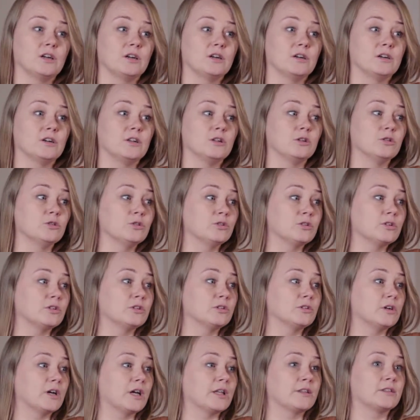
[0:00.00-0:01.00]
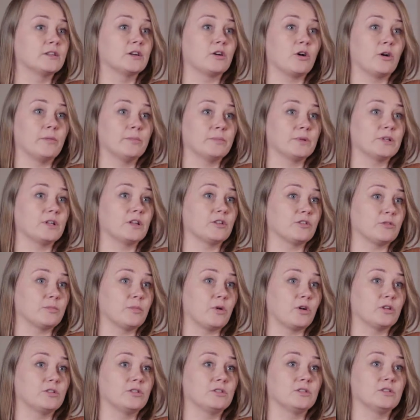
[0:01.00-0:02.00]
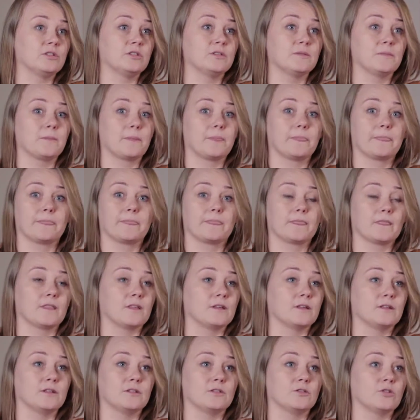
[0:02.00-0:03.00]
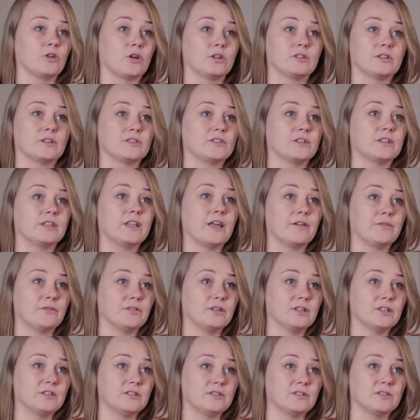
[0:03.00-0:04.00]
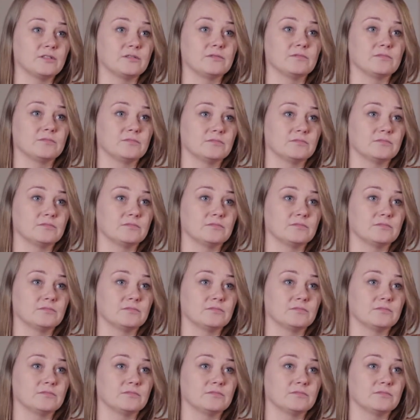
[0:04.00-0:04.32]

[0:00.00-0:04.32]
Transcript: Look at the competence model not as a definite